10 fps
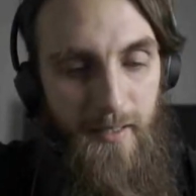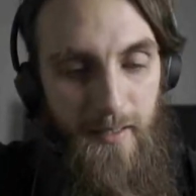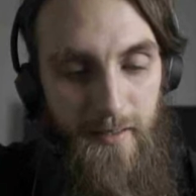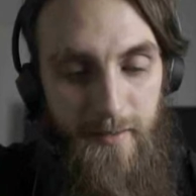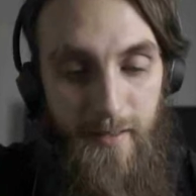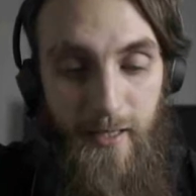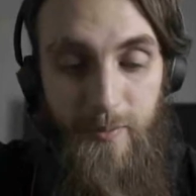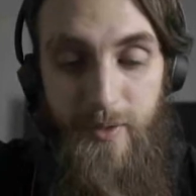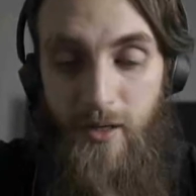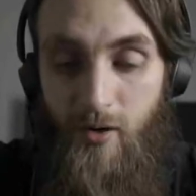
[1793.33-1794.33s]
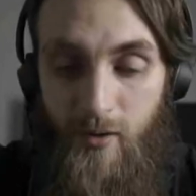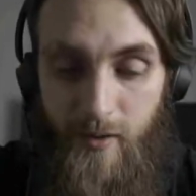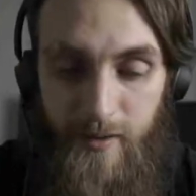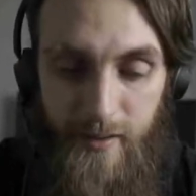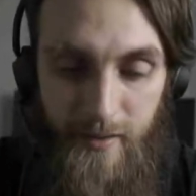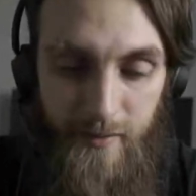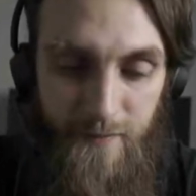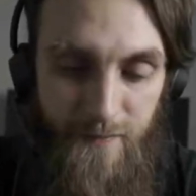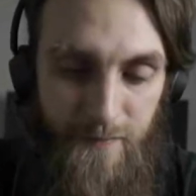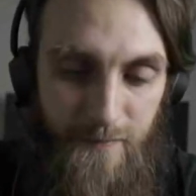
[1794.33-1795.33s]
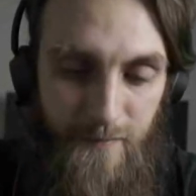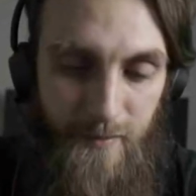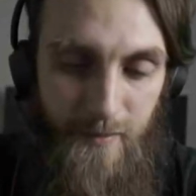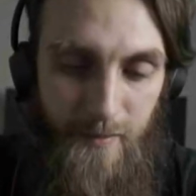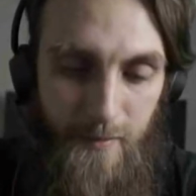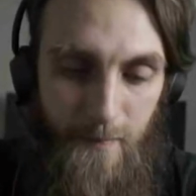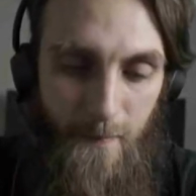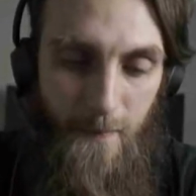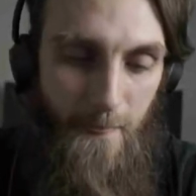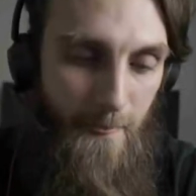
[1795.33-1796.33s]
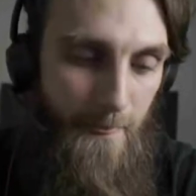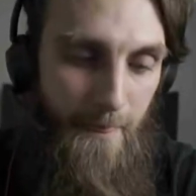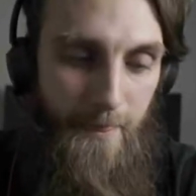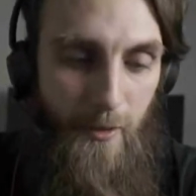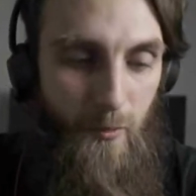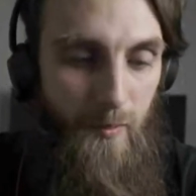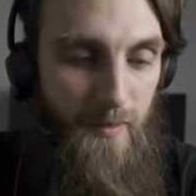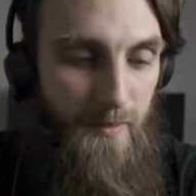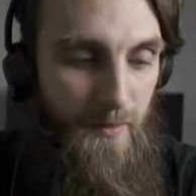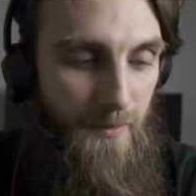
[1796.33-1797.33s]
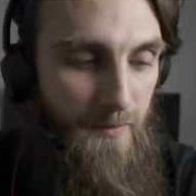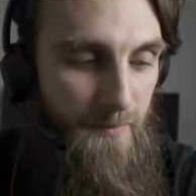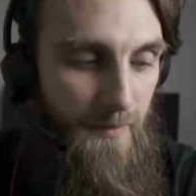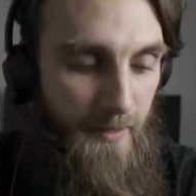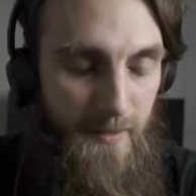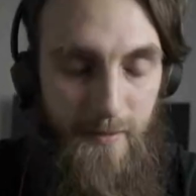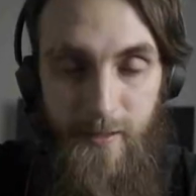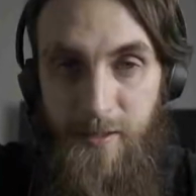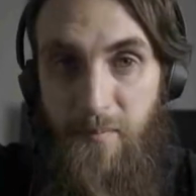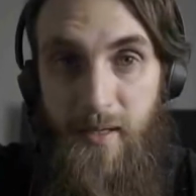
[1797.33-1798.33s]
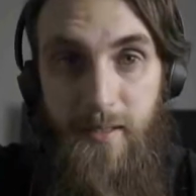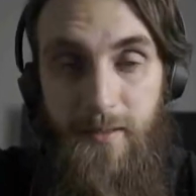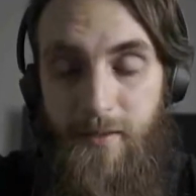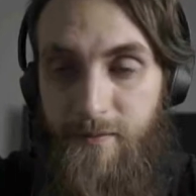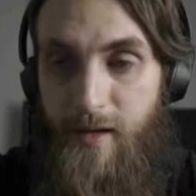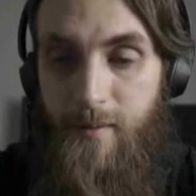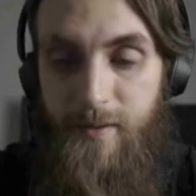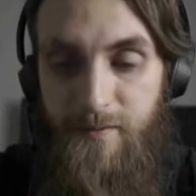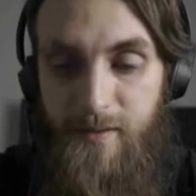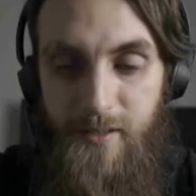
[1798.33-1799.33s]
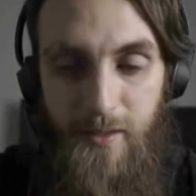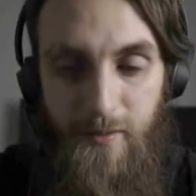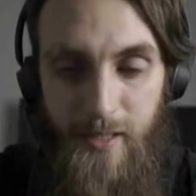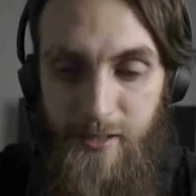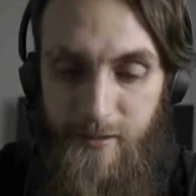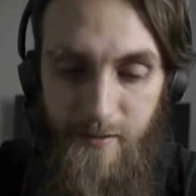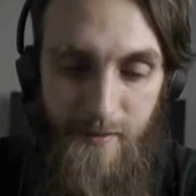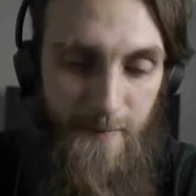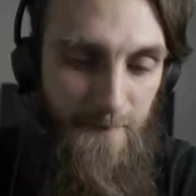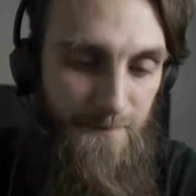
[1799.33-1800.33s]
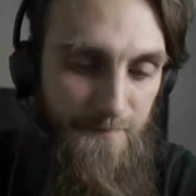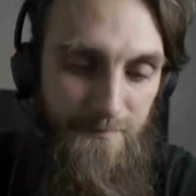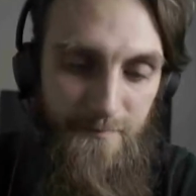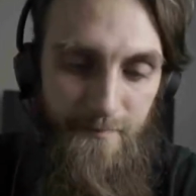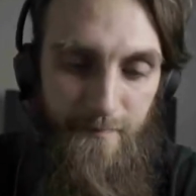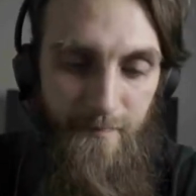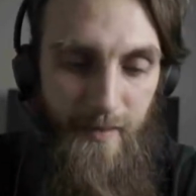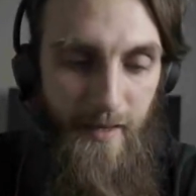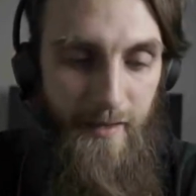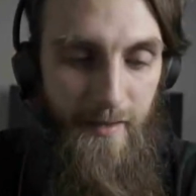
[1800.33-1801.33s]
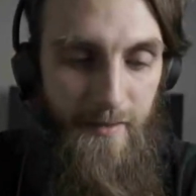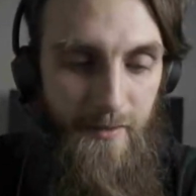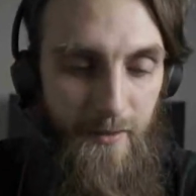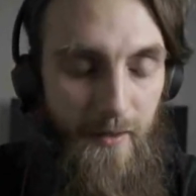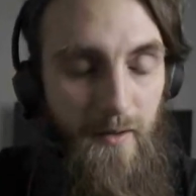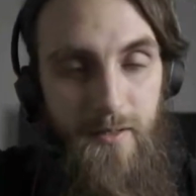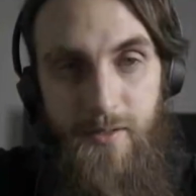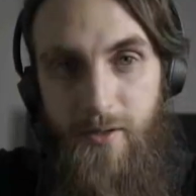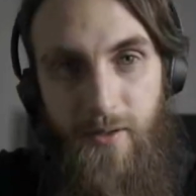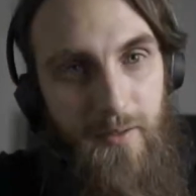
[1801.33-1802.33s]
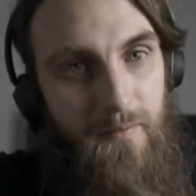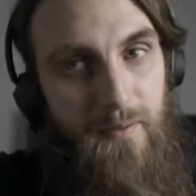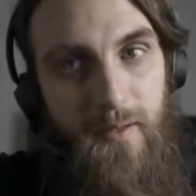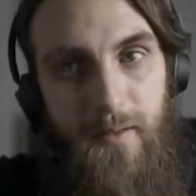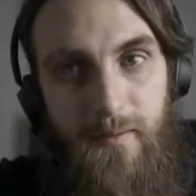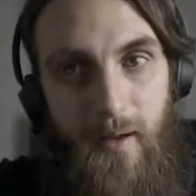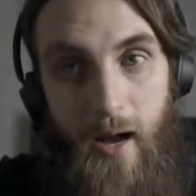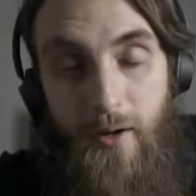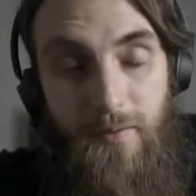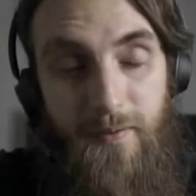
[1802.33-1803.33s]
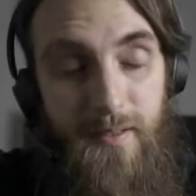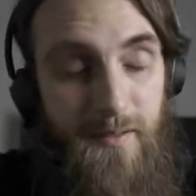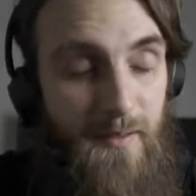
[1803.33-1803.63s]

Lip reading: And that can be hard if no one, it's just been in your family for generations and you're uncertain of how to fix